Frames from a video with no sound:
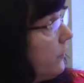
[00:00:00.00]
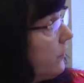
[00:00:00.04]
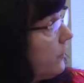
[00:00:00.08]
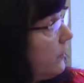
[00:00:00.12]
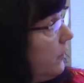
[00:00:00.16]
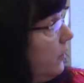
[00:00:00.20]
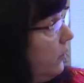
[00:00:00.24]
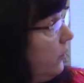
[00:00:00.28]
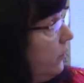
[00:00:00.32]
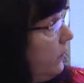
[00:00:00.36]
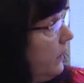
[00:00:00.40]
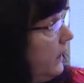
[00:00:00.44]

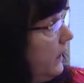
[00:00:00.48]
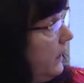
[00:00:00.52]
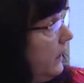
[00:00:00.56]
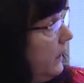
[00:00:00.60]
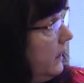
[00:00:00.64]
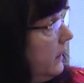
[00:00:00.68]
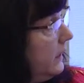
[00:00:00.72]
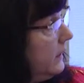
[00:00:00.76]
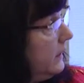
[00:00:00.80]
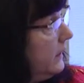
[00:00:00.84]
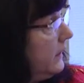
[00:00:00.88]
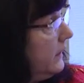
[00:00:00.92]
So
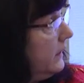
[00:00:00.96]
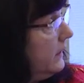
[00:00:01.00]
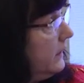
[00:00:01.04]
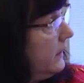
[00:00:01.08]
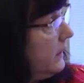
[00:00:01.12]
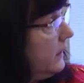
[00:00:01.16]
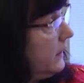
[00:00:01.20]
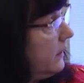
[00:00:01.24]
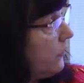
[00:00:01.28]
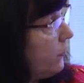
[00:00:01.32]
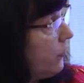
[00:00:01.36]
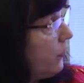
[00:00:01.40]
uh,
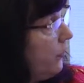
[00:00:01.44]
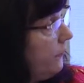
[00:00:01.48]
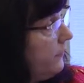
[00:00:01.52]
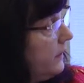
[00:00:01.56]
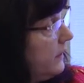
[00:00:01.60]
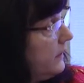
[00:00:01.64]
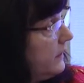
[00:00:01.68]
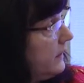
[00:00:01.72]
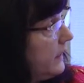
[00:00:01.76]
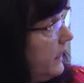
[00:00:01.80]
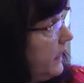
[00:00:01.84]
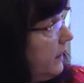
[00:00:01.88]
in uh,
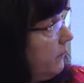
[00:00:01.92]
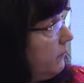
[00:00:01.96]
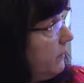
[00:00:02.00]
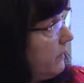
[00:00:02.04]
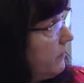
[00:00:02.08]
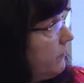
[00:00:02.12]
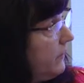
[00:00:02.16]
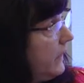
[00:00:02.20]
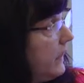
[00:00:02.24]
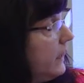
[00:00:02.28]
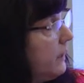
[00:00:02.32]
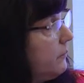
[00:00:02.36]
Soviet times,
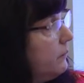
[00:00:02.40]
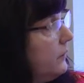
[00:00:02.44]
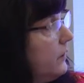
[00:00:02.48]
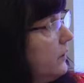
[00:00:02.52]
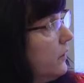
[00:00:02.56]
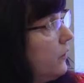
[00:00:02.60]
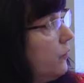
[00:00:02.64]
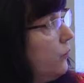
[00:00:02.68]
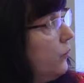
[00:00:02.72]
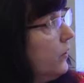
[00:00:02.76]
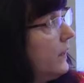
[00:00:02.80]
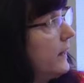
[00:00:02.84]

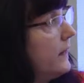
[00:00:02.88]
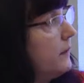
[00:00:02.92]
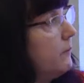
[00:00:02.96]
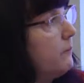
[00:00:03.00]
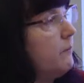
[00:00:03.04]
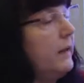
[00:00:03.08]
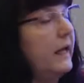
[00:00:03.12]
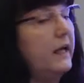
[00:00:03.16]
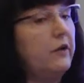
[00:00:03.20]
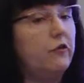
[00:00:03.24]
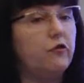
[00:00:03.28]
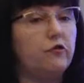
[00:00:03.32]
Ventspils was the
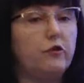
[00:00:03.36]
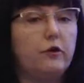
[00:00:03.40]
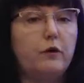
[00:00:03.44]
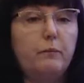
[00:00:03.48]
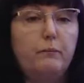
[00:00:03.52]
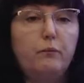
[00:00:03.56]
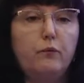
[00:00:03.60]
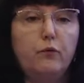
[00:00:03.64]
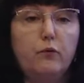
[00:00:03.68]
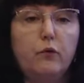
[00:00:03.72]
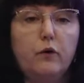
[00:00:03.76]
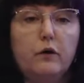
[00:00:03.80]
major
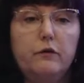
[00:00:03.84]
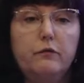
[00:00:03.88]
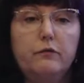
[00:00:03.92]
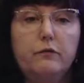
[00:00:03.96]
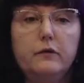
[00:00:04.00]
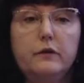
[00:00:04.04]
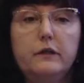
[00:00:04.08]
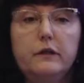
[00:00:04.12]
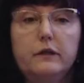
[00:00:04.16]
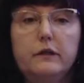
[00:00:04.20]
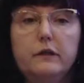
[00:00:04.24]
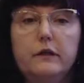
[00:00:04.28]
port
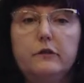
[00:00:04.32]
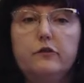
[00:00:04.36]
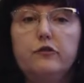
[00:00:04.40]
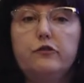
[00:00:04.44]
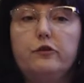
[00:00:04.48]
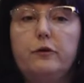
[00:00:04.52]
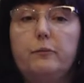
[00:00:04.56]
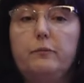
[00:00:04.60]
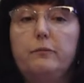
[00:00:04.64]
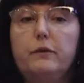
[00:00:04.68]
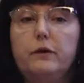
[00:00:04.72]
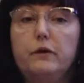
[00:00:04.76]
for the
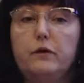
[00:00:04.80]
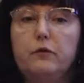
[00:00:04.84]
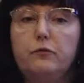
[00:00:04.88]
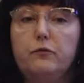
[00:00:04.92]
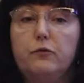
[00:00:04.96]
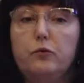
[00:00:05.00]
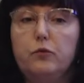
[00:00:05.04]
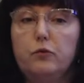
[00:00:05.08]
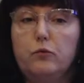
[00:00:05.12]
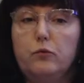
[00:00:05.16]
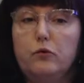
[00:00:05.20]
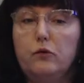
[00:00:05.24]
transshipment of
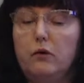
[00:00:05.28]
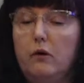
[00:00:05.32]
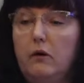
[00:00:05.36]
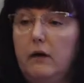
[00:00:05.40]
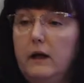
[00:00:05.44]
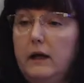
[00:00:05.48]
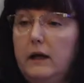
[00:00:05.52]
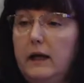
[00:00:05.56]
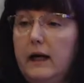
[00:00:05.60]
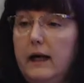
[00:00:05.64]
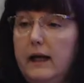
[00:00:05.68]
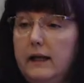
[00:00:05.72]
crude
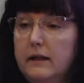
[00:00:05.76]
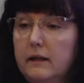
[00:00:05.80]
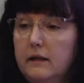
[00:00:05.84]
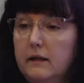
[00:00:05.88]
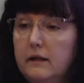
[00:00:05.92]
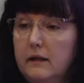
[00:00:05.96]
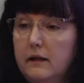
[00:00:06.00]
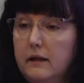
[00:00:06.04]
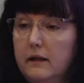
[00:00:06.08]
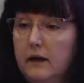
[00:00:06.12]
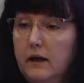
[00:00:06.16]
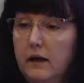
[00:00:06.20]
oil and
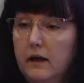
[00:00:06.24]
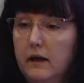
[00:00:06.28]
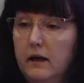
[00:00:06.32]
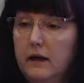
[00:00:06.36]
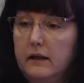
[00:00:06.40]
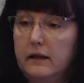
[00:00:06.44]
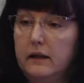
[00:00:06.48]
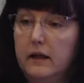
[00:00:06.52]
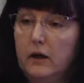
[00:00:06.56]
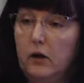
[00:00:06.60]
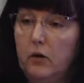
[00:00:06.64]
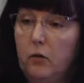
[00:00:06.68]
uh,
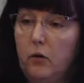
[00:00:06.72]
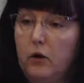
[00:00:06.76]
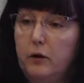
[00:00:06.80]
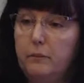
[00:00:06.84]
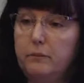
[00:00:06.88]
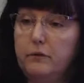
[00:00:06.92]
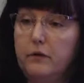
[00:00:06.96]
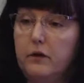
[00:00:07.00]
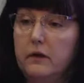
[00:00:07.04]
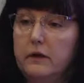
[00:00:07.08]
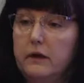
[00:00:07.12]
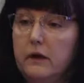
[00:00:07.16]
the oil
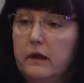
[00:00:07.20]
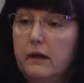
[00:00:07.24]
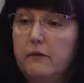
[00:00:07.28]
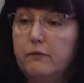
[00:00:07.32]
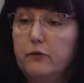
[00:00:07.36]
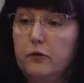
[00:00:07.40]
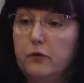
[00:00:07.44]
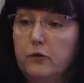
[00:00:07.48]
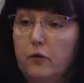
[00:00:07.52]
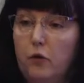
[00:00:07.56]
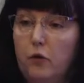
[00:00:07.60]
products for